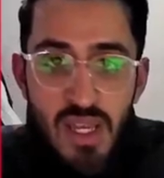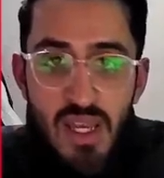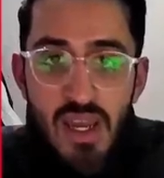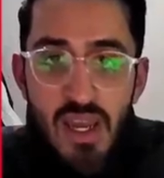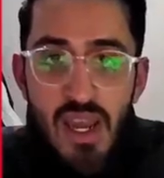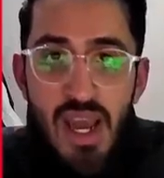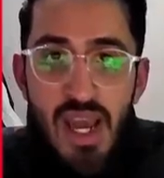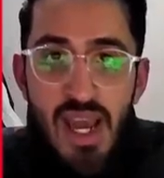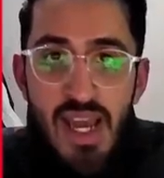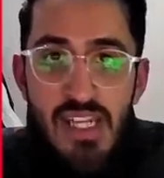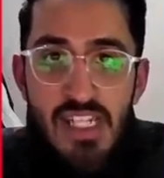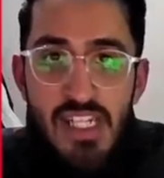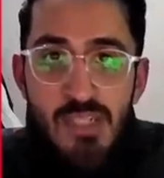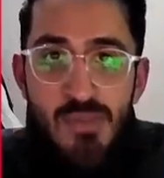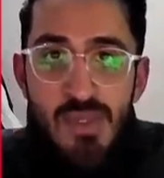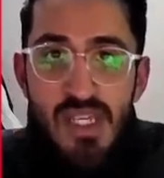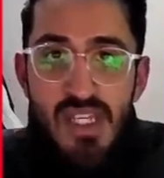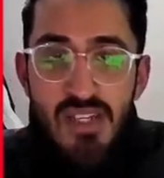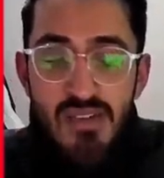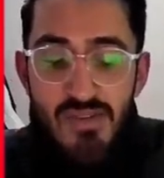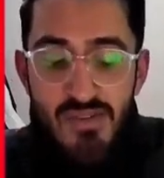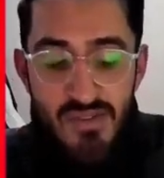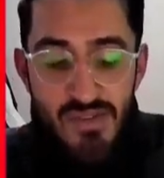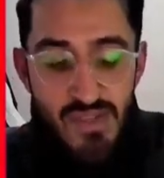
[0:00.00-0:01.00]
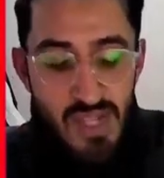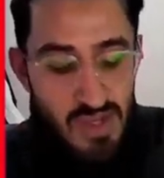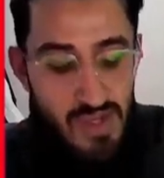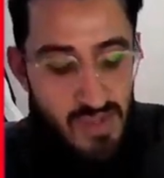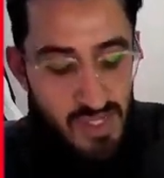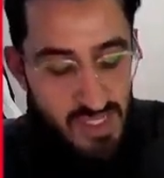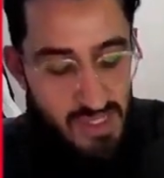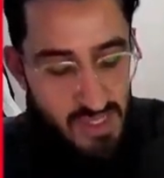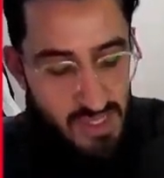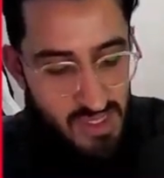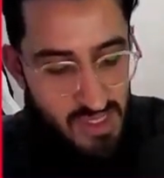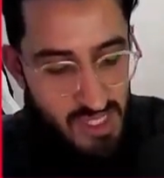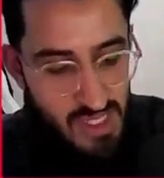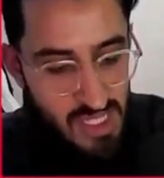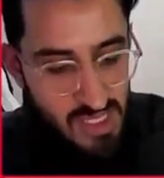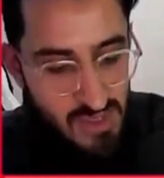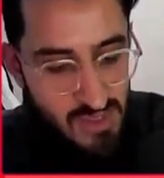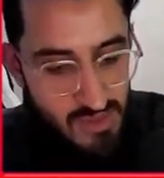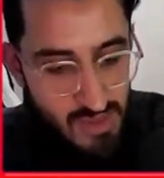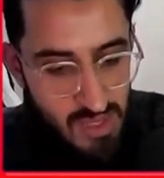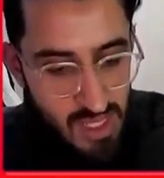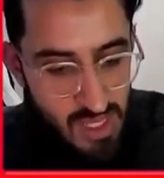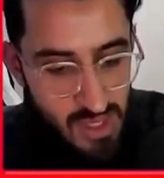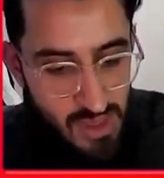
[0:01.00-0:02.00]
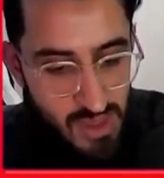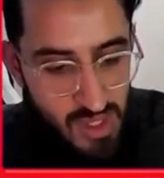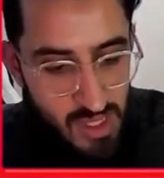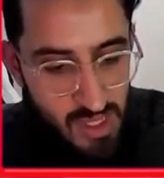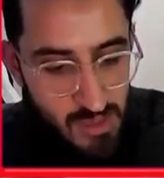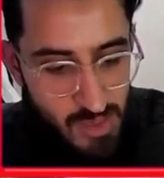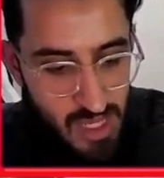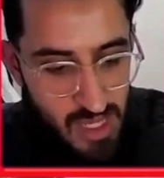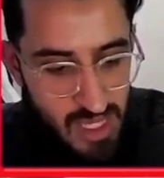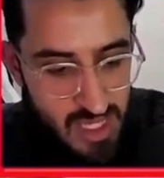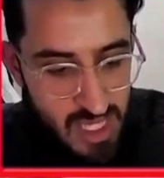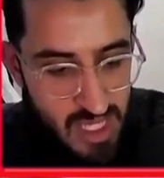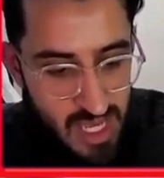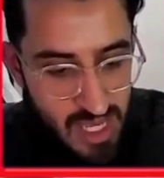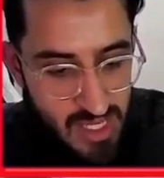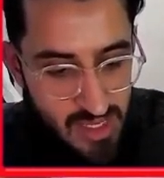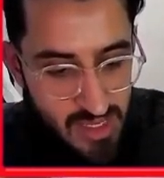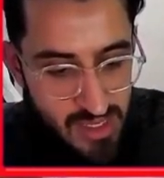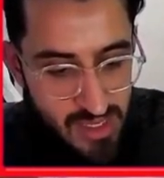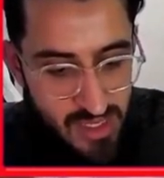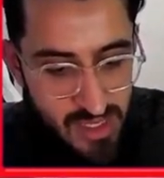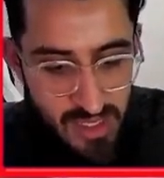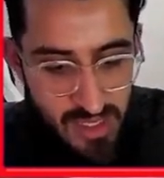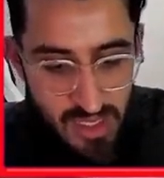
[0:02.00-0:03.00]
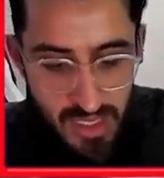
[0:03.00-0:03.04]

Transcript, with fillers: And it's been a very successful, I think, by the end.